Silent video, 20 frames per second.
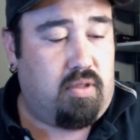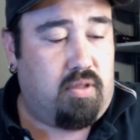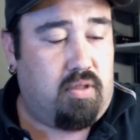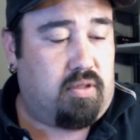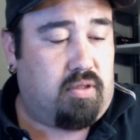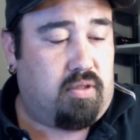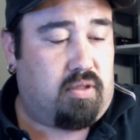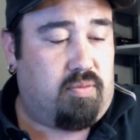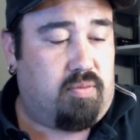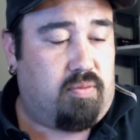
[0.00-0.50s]

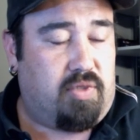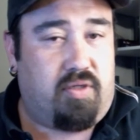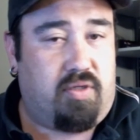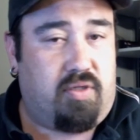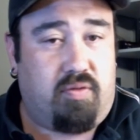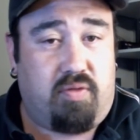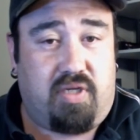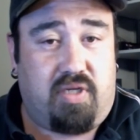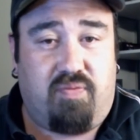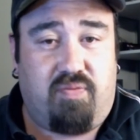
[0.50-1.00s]
some that
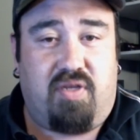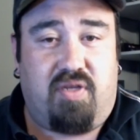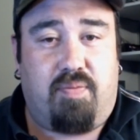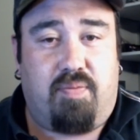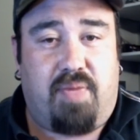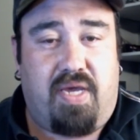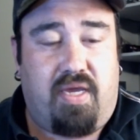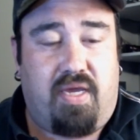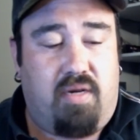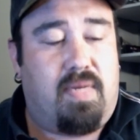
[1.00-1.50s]
don't give me a
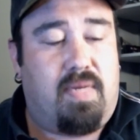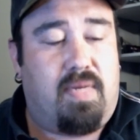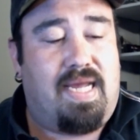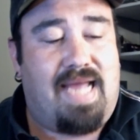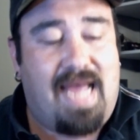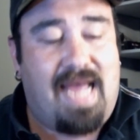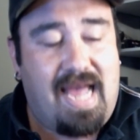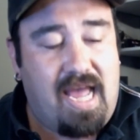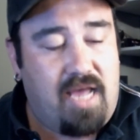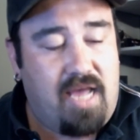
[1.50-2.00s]
pain in my
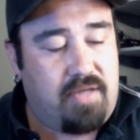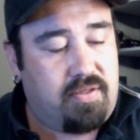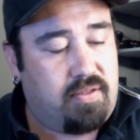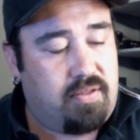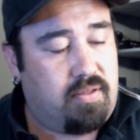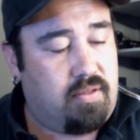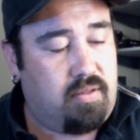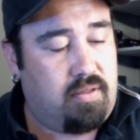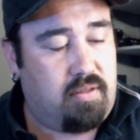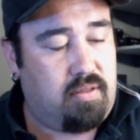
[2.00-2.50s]
ass,
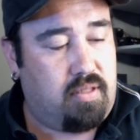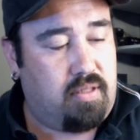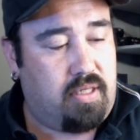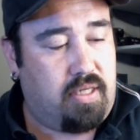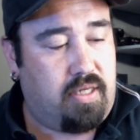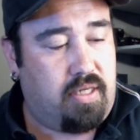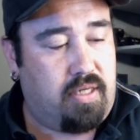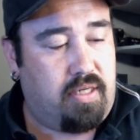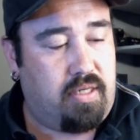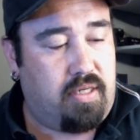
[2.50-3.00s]

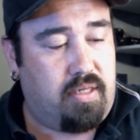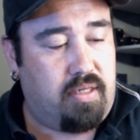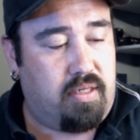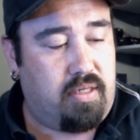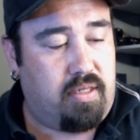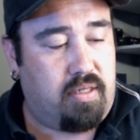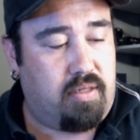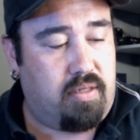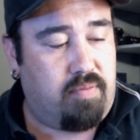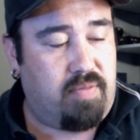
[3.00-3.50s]
and
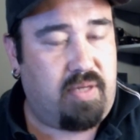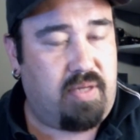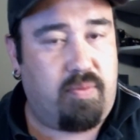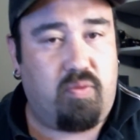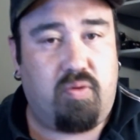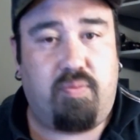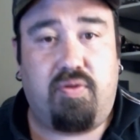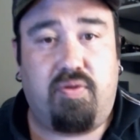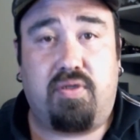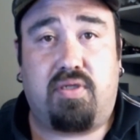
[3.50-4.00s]
maybe
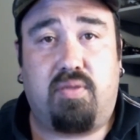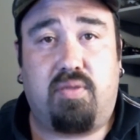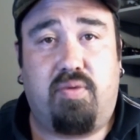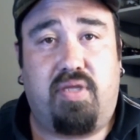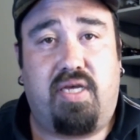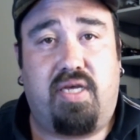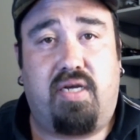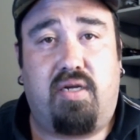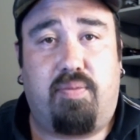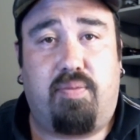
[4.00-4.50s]
we'll put some of
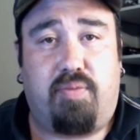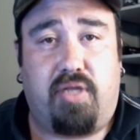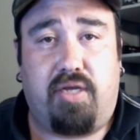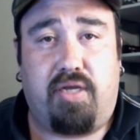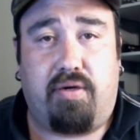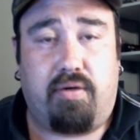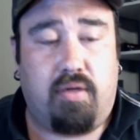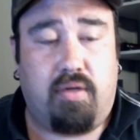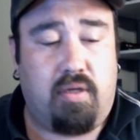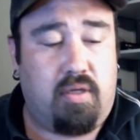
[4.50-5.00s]
that up
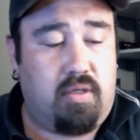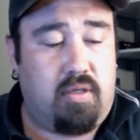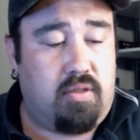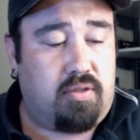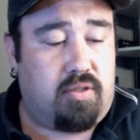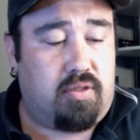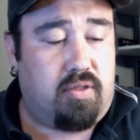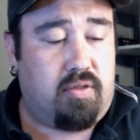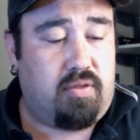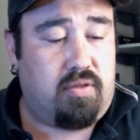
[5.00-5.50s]
later.
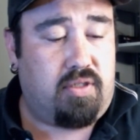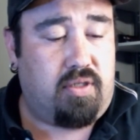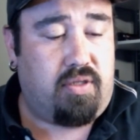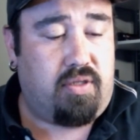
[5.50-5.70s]
So until